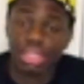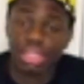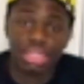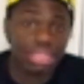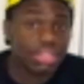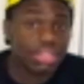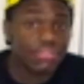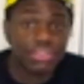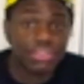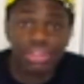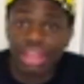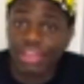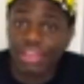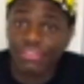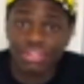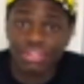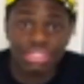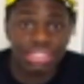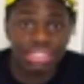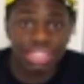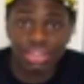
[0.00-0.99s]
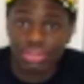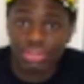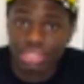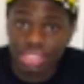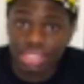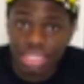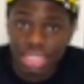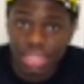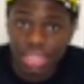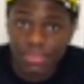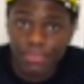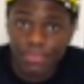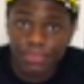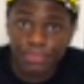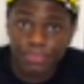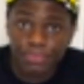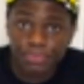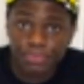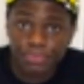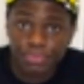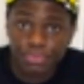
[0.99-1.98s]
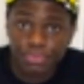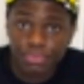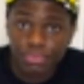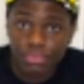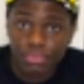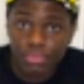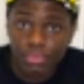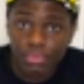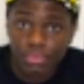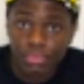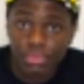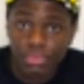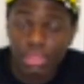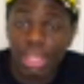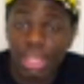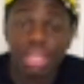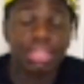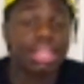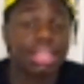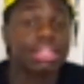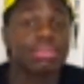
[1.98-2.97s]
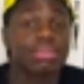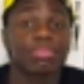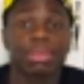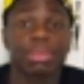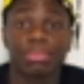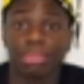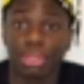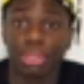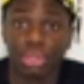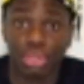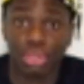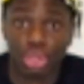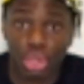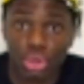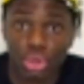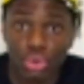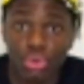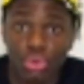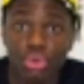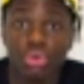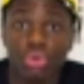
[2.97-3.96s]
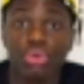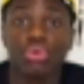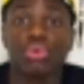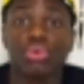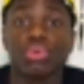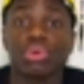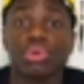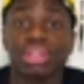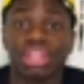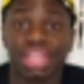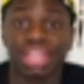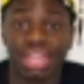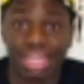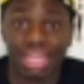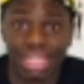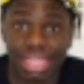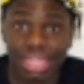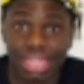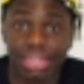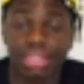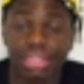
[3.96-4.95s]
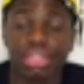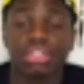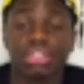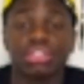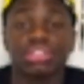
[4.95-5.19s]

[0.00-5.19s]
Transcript: Live your life in secrecy and let people know what they need